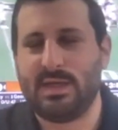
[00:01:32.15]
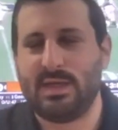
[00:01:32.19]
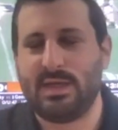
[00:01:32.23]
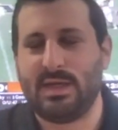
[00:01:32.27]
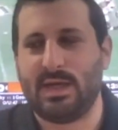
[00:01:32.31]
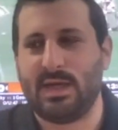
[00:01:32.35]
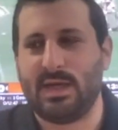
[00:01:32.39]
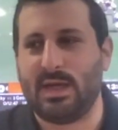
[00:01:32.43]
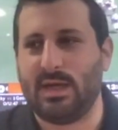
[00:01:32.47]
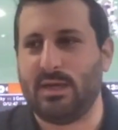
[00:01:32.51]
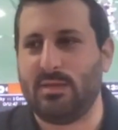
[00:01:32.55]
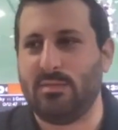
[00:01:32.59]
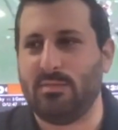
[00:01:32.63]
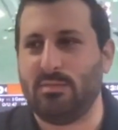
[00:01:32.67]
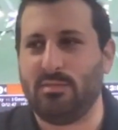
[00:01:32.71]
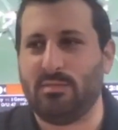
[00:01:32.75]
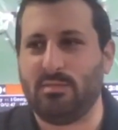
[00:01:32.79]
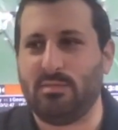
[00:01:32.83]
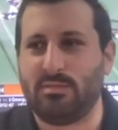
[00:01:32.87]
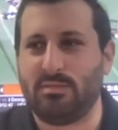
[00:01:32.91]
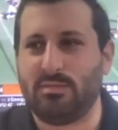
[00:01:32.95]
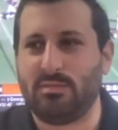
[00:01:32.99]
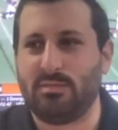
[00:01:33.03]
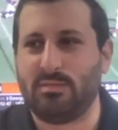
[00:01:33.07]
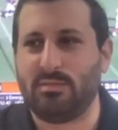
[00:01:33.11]

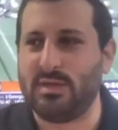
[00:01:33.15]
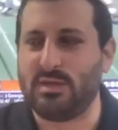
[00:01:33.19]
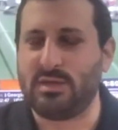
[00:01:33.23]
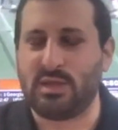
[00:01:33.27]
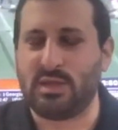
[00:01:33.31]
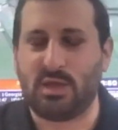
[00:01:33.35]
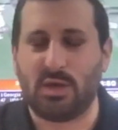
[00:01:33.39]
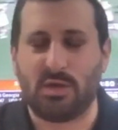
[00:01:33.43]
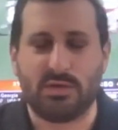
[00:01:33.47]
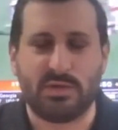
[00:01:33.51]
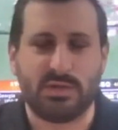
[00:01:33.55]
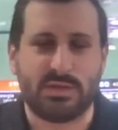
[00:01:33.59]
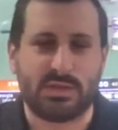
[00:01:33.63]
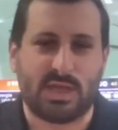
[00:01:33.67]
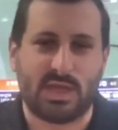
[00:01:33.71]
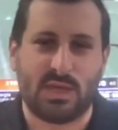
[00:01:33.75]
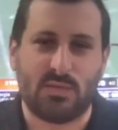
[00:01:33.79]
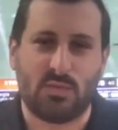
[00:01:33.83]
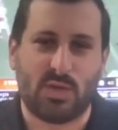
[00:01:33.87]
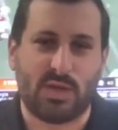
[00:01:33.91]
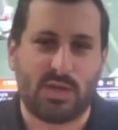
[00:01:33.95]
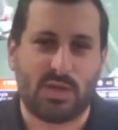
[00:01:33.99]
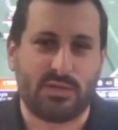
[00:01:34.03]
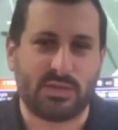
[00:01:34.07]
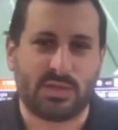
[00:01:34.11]
I used to go to this
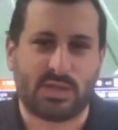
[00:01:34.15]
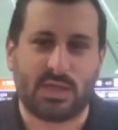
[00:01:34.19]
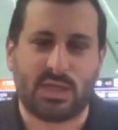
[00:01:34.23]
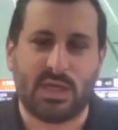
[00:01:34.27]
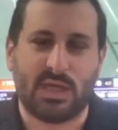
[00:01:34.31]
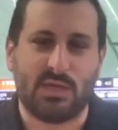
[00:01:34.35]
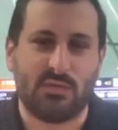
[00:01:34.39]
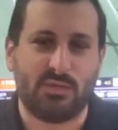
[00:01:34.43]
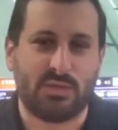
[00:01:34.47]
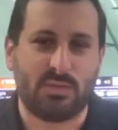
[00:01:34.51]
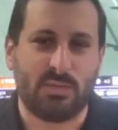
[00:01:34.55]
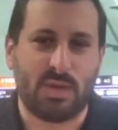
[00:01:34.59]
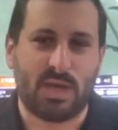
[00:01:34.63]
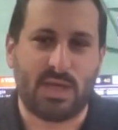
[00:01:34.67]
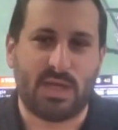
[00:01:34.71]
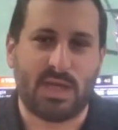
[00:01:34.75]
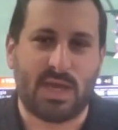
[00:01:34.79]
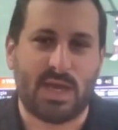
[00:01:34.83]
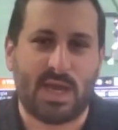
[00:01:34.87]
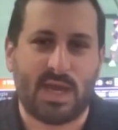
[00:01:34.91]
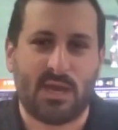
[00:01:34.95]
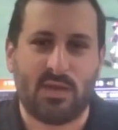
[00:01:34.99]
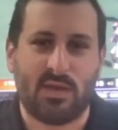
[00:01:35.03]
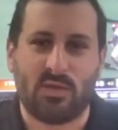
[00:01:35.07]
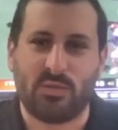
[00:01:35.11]
game when I was a kid with my
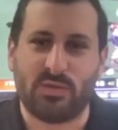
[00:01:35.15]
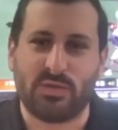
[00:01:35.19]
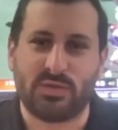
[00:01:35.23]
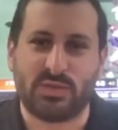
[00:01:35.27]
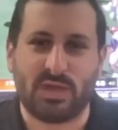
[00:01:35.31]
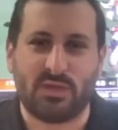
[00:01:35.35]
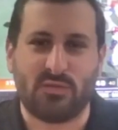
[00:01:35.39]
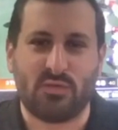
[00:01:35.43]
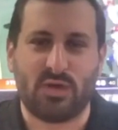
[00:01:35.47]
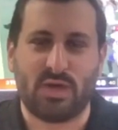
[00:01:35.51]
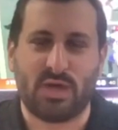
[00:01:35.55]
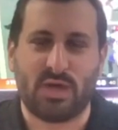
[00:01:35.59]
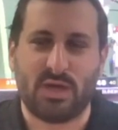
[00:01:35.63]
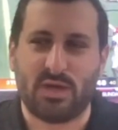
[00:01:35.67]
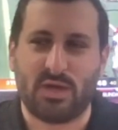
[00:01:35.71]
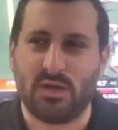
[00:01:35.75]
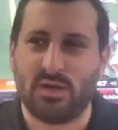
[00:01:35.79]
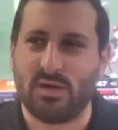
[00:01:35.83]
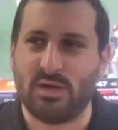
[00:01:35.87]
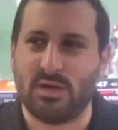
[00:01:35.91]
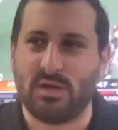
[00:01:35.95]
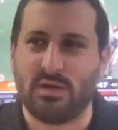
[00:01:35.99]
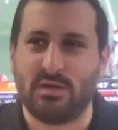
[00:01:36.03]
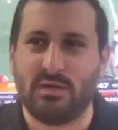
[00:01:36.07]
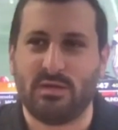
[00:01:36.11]
dad almost every
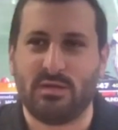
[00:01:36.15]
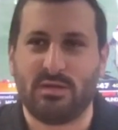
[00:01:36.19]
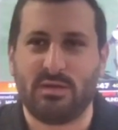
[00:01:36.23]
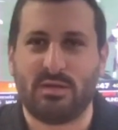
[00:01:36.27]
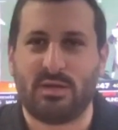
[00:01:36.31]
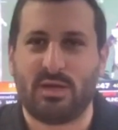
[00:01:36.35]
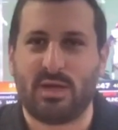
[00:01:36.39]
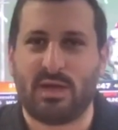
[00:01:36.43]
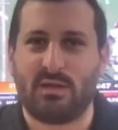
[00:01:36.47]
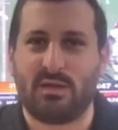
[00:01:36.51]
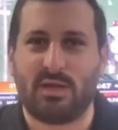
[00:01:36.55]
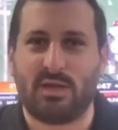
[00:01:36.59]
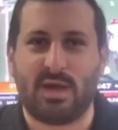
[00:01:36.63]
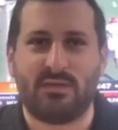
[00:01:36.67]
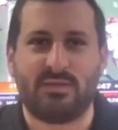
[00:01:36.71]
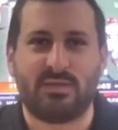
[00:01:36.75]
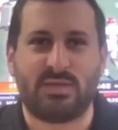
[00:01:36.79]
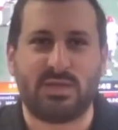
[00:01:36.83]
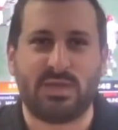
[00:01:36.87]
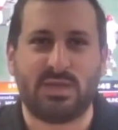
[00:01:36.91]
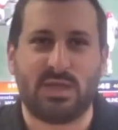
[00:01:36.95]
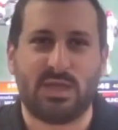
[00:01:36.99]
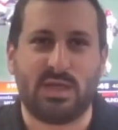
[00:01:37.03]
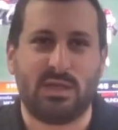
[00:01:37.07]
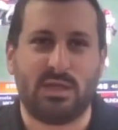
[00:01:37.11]
year, and I've
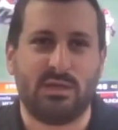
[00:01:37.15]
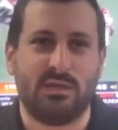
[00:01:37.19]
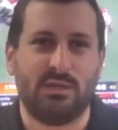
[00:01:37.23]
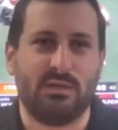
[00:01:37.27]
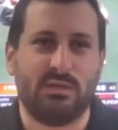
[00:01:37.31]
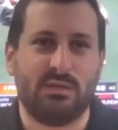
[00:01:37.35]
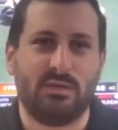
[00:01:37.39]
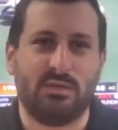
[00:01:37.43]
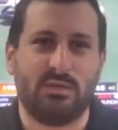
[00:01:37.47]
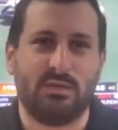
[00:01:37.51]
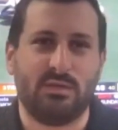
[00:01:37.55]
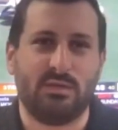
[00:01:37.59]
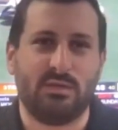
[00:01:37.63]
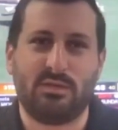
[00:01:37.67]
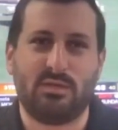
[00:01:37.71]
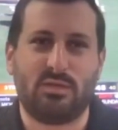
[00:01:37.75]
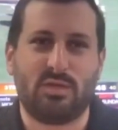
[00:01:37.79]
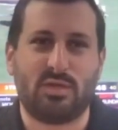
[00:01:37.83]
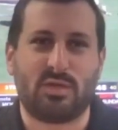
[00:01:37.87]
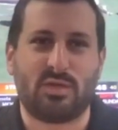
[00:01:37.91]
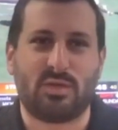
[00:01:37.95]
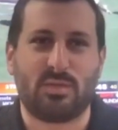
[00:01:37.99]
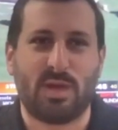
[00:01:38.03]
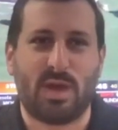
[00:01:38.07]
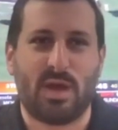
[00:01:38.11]
seen
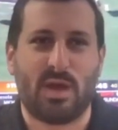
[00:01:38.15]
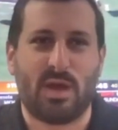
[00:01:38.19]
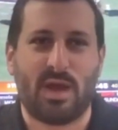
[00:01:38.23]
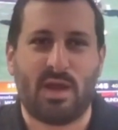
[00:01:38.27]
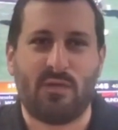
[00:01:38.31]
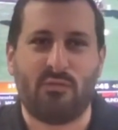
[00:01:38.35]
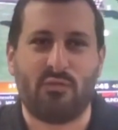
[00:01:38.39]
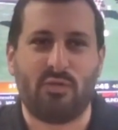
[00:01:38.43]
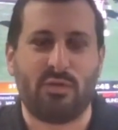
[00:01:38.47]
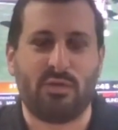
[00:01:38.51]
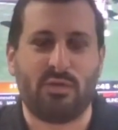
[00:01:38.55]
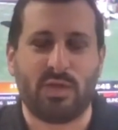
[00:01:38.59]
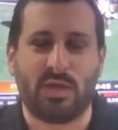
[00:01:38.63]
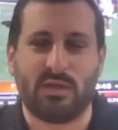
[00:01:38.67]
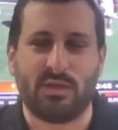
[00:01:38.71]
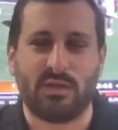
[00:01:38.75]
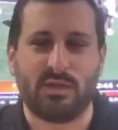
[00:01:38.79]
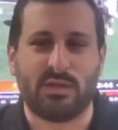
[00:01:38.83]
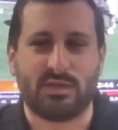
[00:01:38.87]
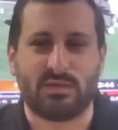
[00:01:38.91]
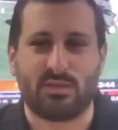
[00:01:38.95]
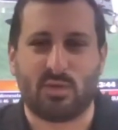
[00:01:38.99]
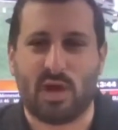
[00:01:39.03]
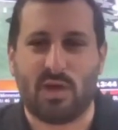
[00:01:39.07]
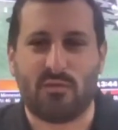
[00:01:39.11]
just about everything that
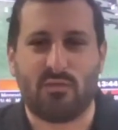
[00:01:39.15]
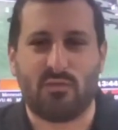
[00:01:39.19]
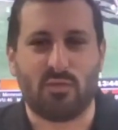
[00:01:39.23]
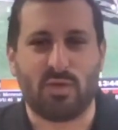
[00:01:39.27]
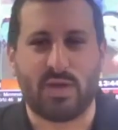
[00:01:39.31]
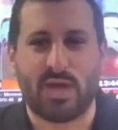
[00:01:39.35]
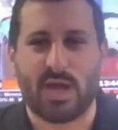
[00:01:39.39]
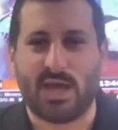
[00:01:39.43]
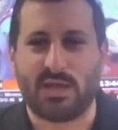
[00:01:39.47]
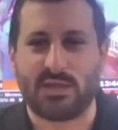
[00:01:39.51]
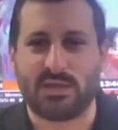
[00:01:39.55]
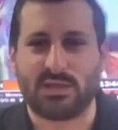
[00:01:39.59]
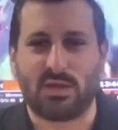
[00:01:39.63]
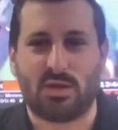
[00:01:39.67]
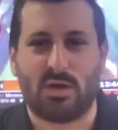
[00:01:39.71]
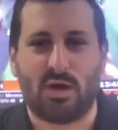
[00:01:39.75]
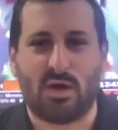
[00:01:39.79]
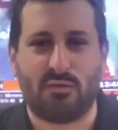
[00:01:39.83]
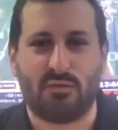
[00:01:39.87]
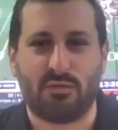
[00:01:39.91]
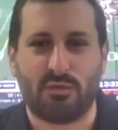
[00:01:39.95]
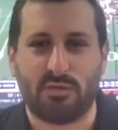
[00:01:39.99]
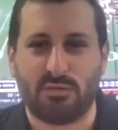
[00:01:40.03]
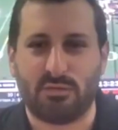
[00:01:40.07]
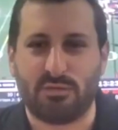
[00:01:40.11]
this rivalry has to
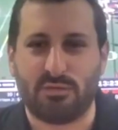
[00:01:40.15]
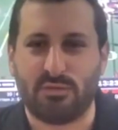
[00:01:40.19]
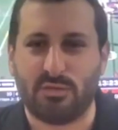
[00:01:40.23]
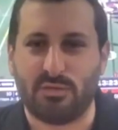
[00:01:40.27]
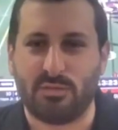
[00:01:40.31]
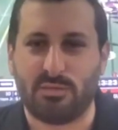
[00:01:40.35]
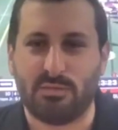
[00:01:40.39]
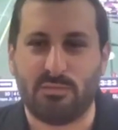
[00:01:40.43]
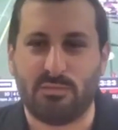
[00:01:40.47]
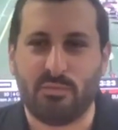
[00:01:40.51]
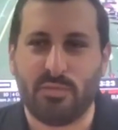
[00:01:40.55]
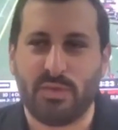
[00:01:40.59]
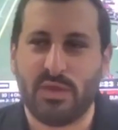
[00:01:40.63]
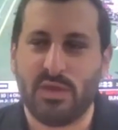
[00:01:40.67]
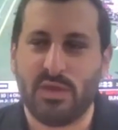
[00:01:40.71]
offer, from